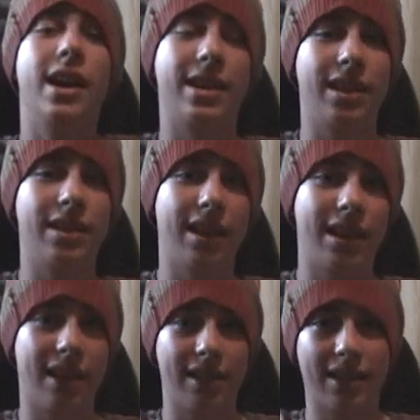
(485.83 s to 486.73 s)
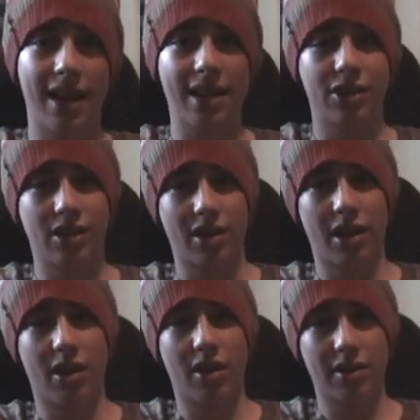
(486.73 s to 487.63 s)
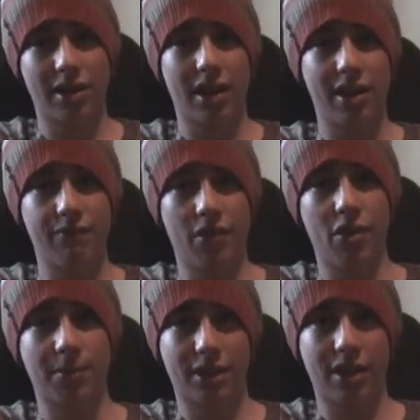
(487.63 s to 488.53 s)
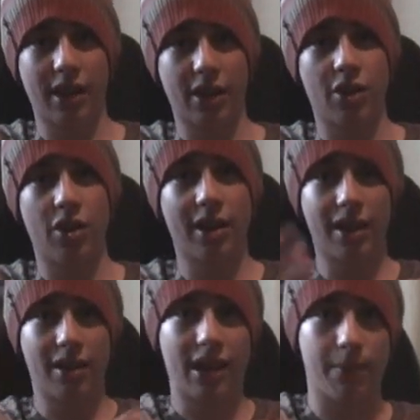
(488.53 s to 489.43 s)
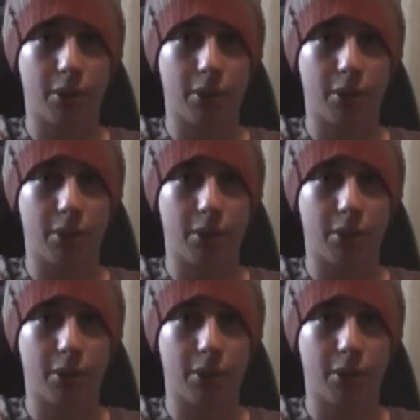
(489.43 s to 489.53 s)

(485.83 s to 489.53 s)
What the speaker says: and then they'd attach the hog tie ropes to like a hook, like a